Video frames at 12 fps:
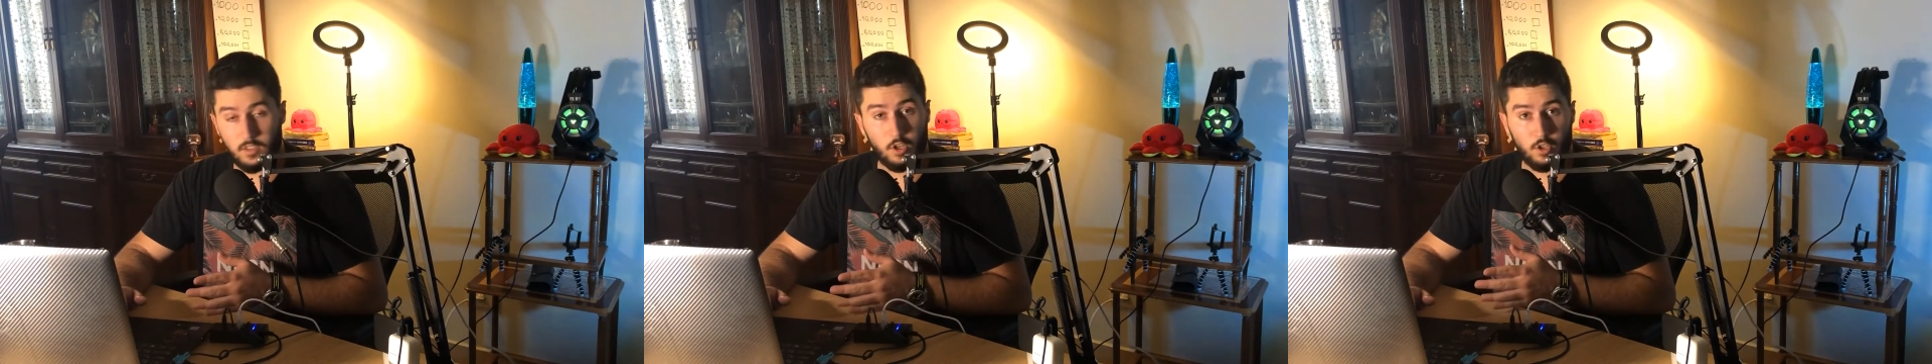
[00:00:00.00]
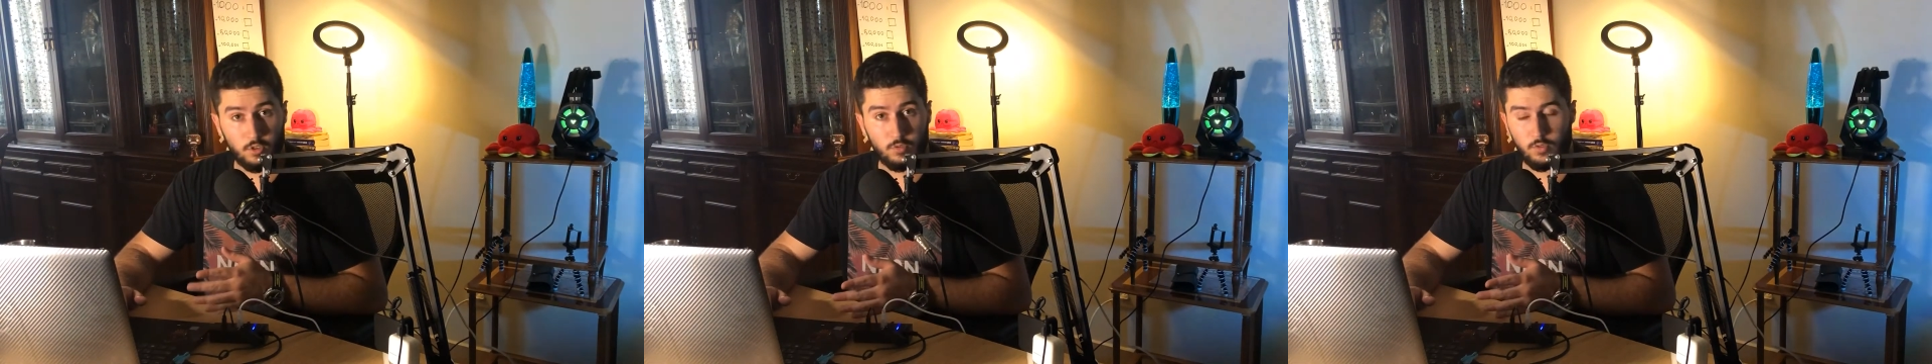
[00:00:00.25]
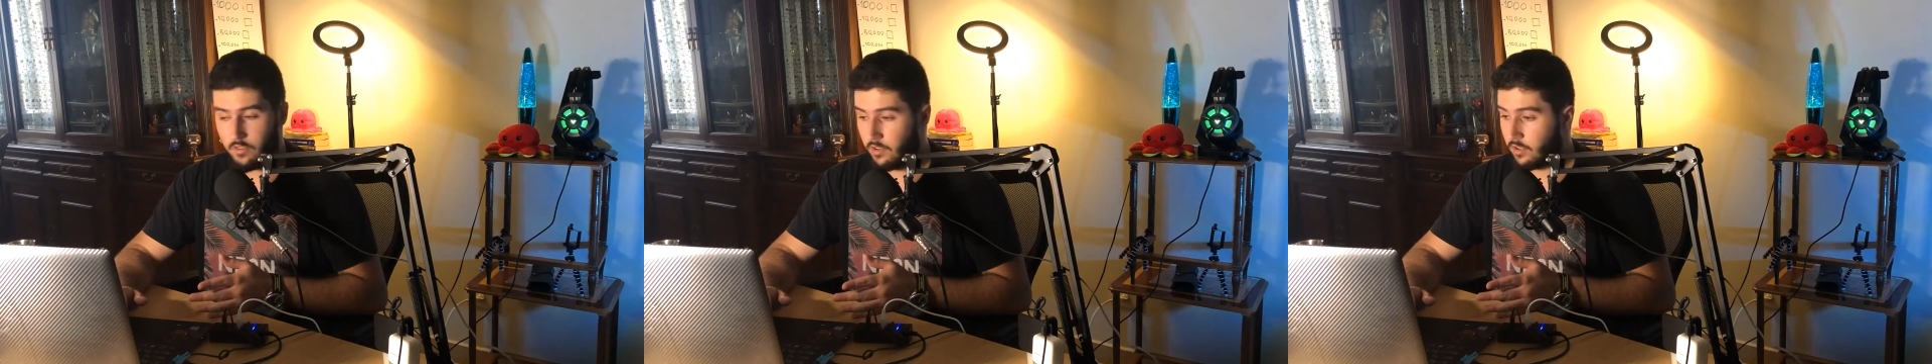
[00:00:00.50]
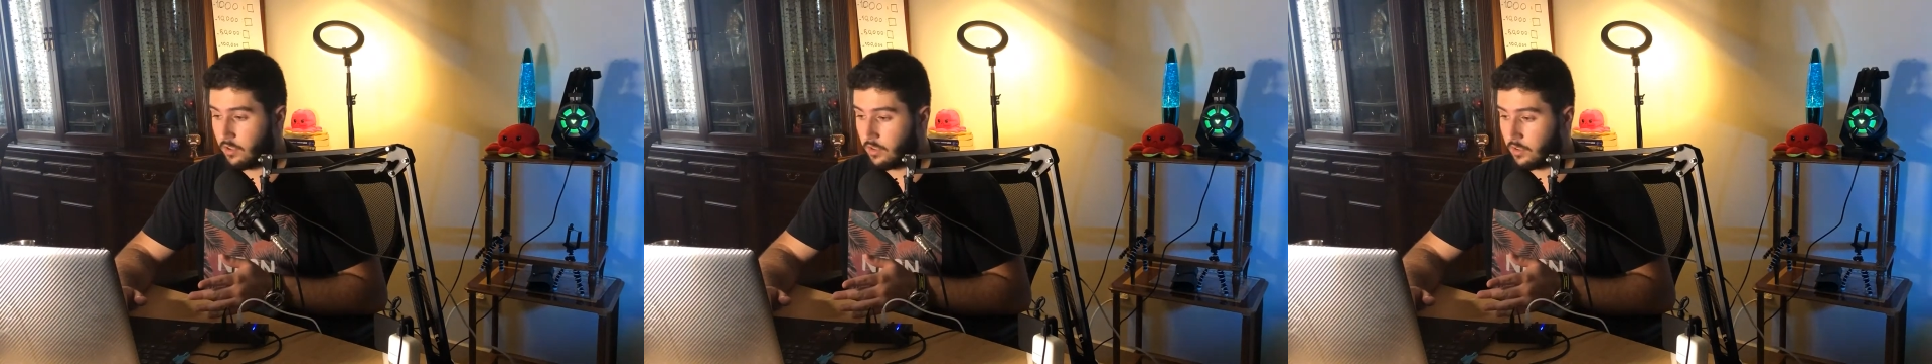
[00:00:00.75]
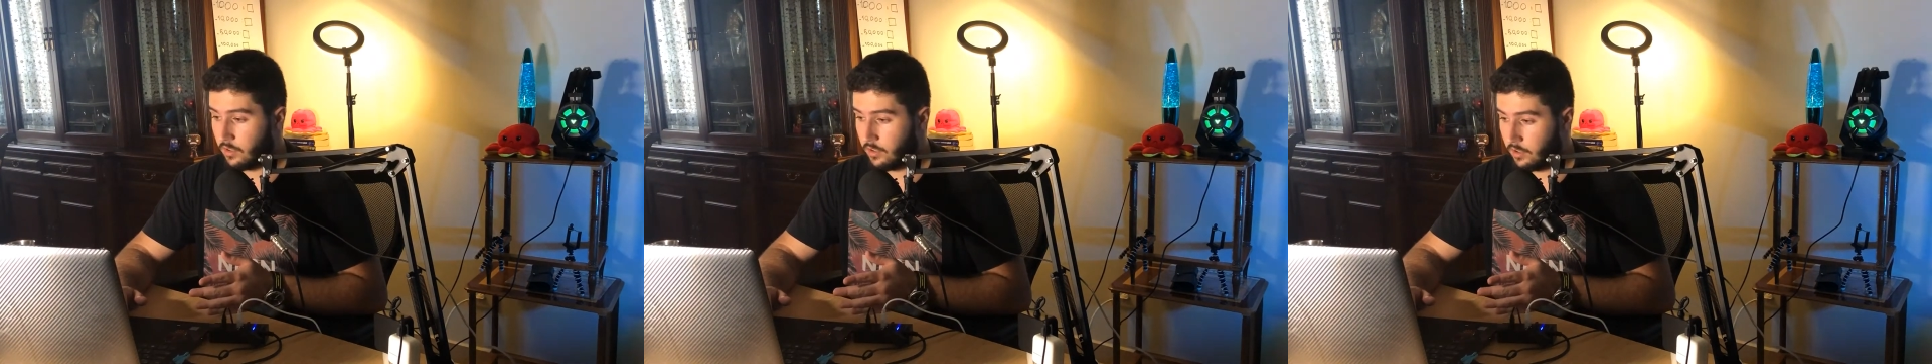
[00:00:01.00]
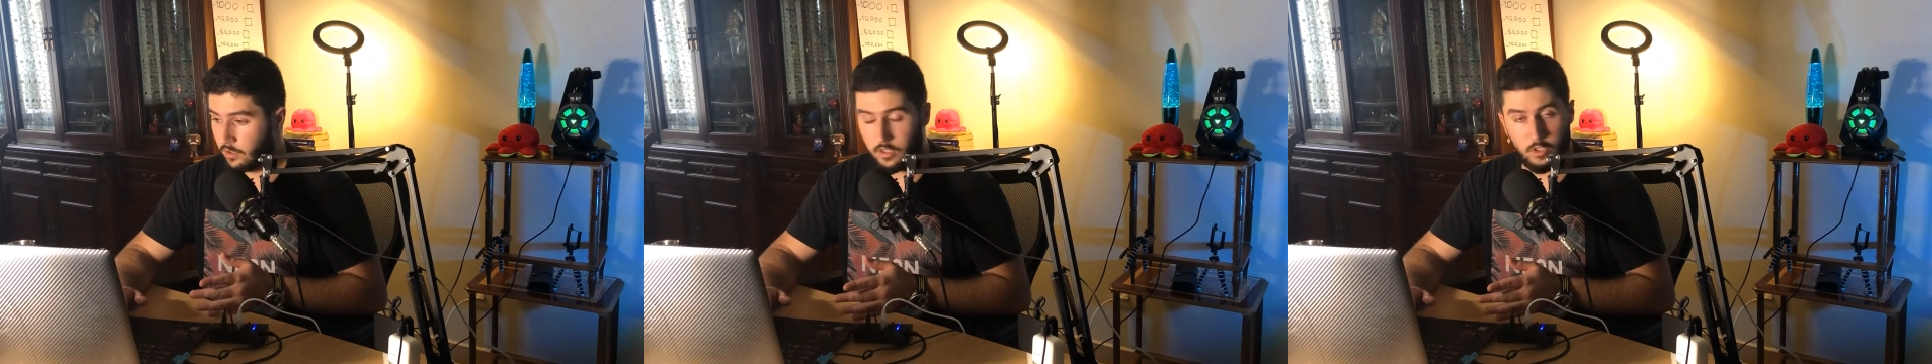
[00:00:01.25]
onto the
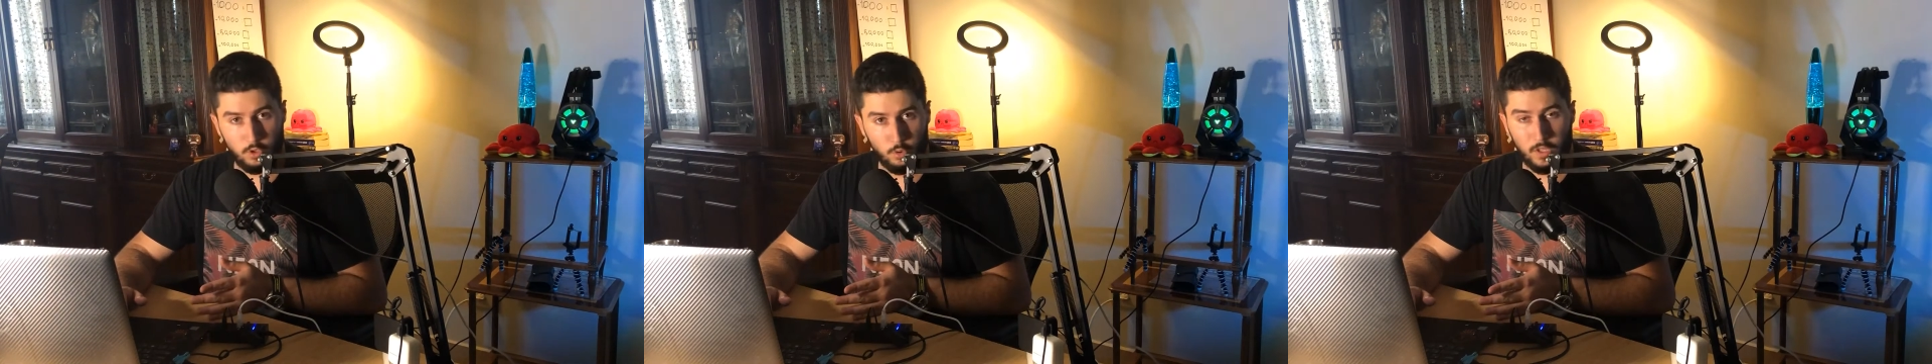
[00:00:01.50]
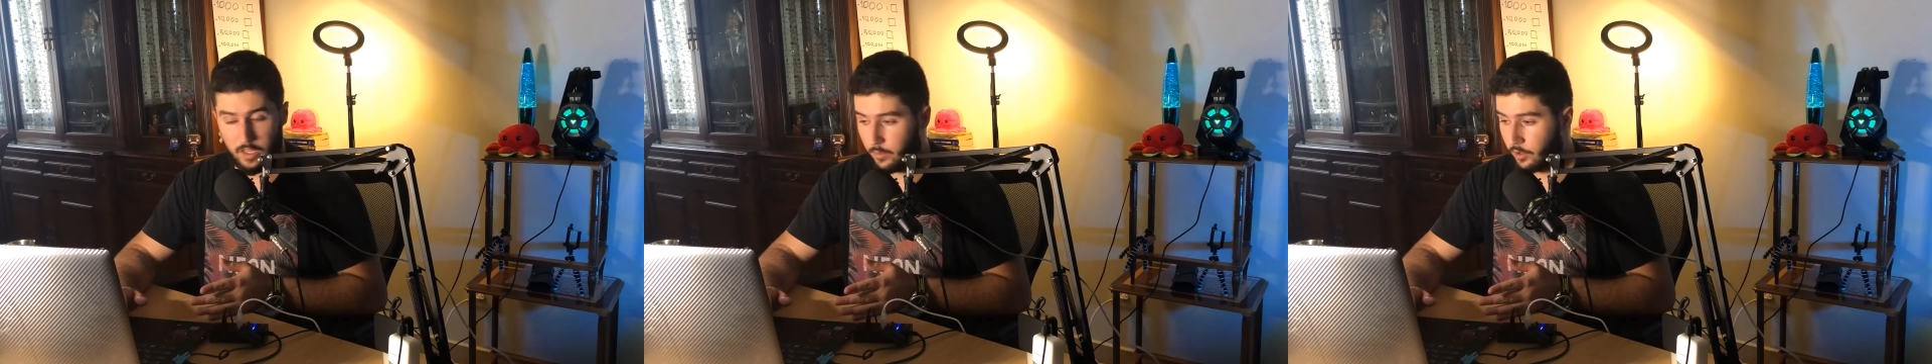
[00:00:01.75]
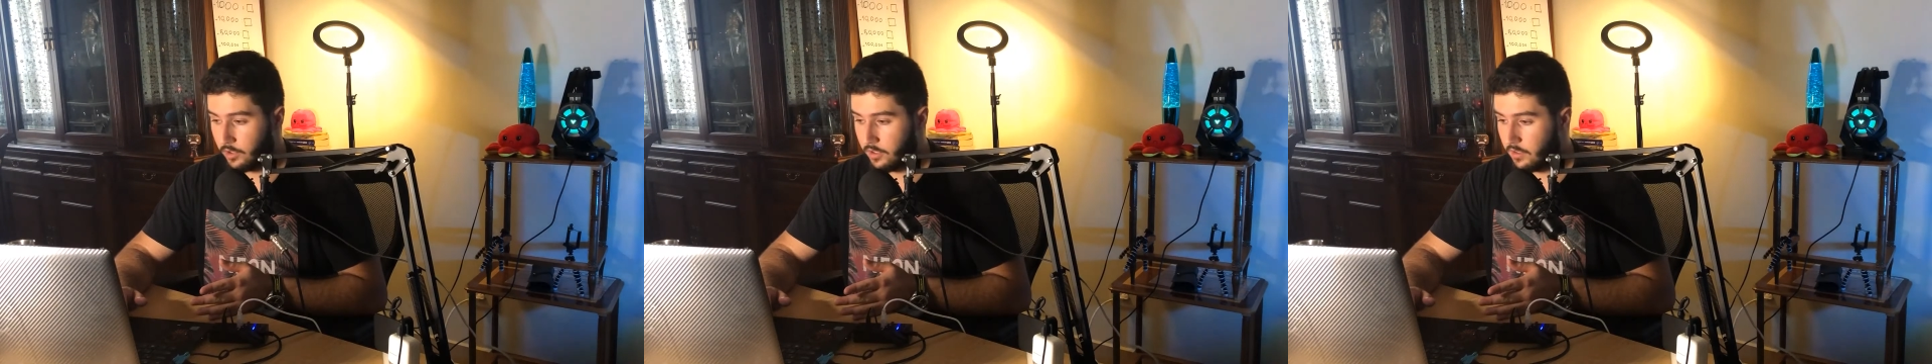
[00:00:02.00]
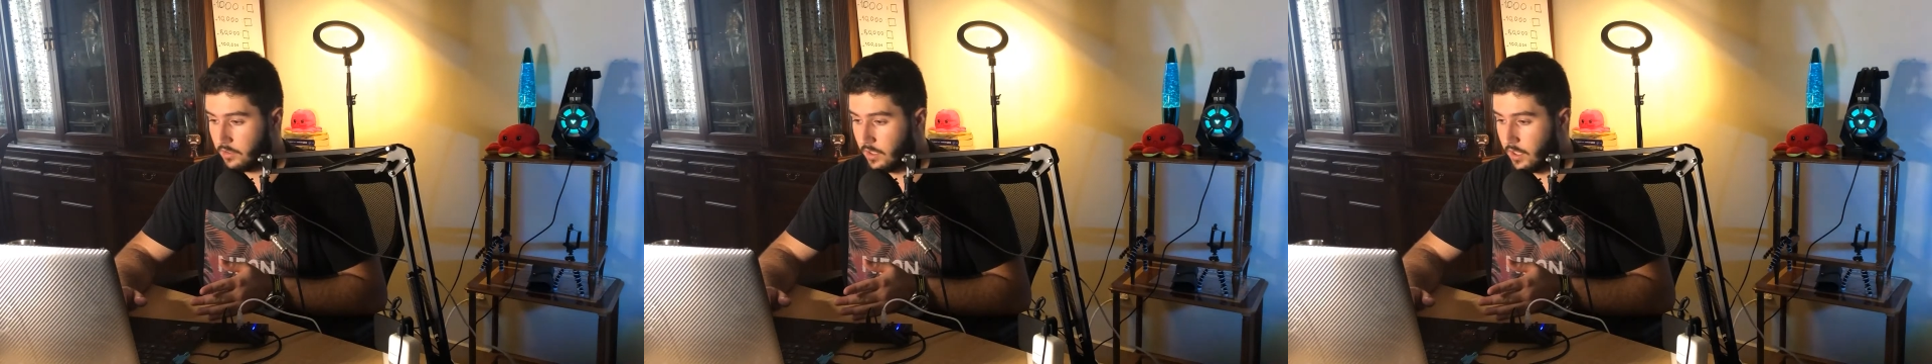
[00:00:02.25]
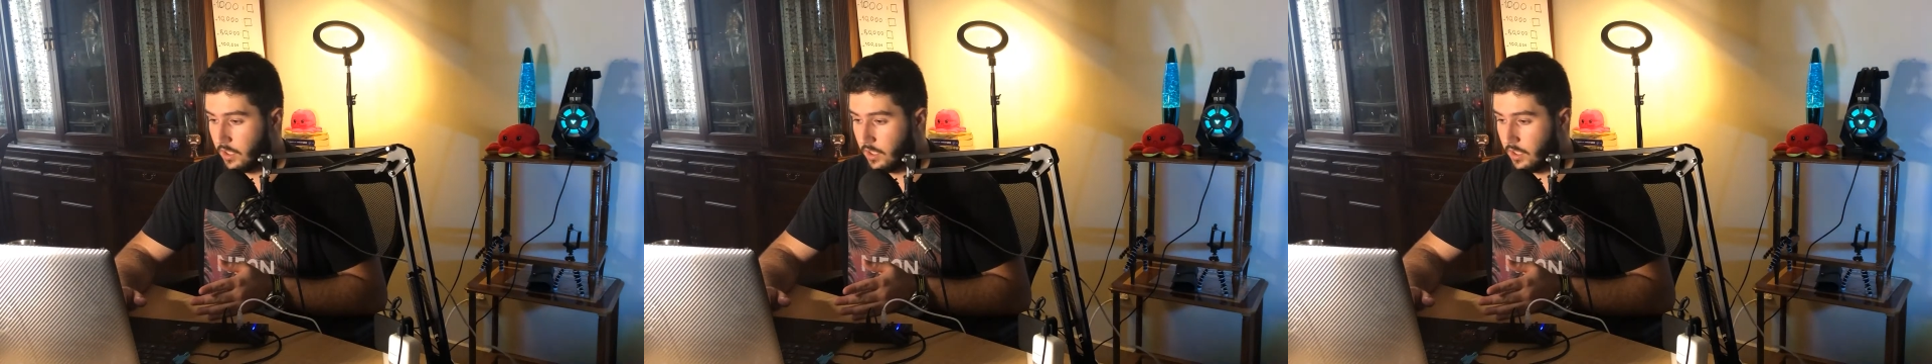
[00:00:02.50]
UK market.